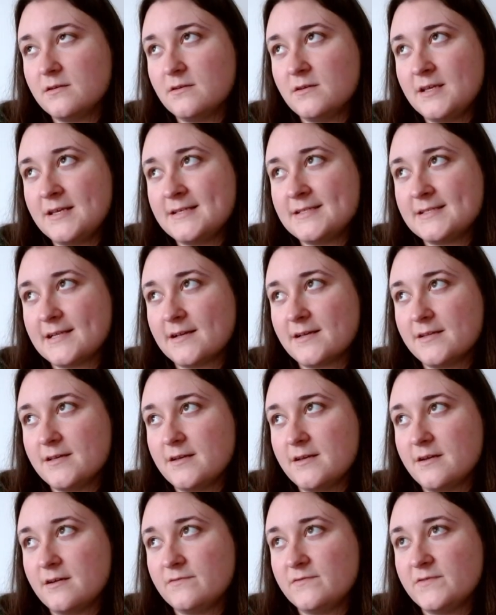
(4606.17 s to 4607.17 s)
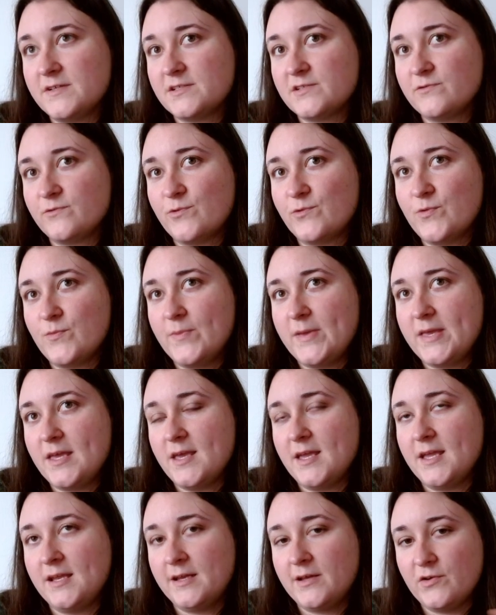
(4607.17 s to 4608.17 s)
East Anglia Yarn Festival will be
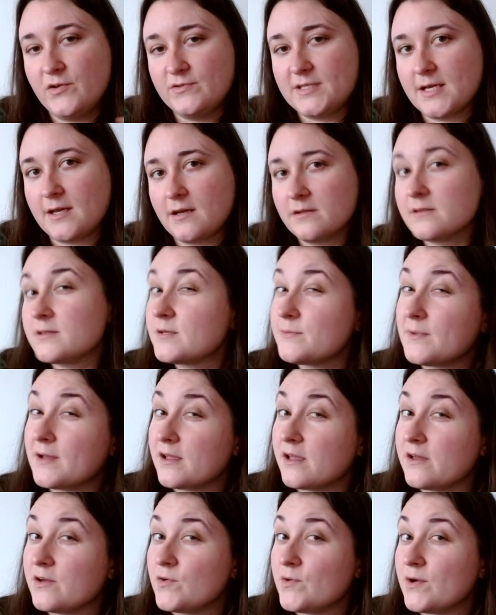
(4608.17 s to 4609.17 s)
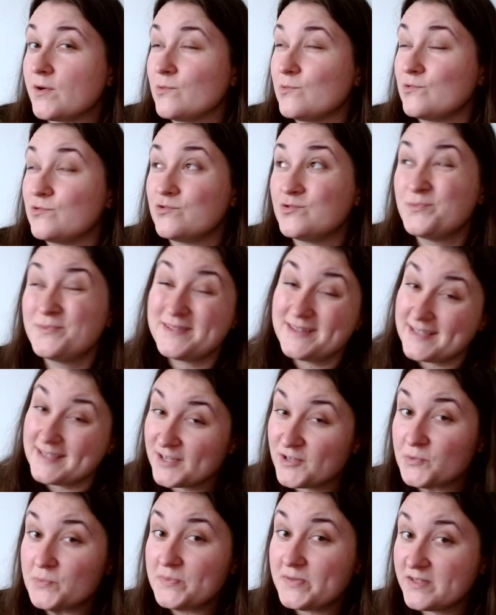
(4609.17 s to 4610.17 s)
in a hotel and it might get quite warm. And that
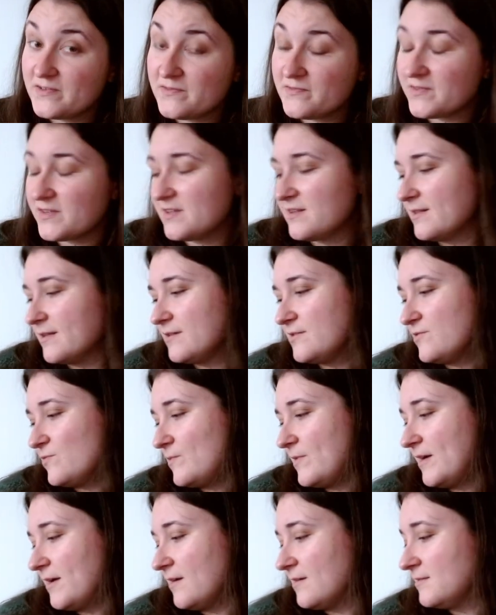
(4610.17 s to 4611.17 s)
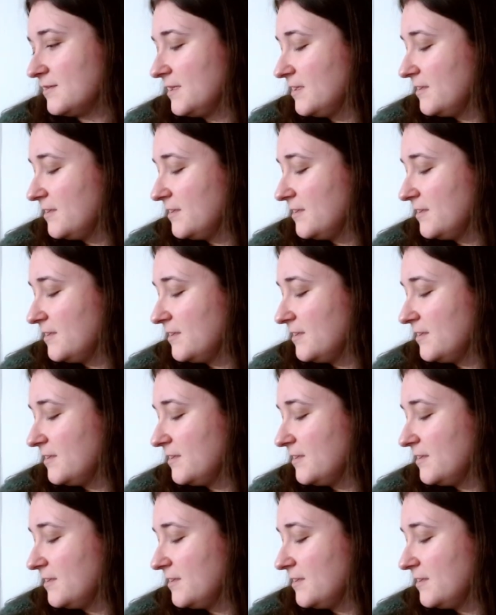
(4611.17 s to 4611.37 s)
could be a fun thing to wear.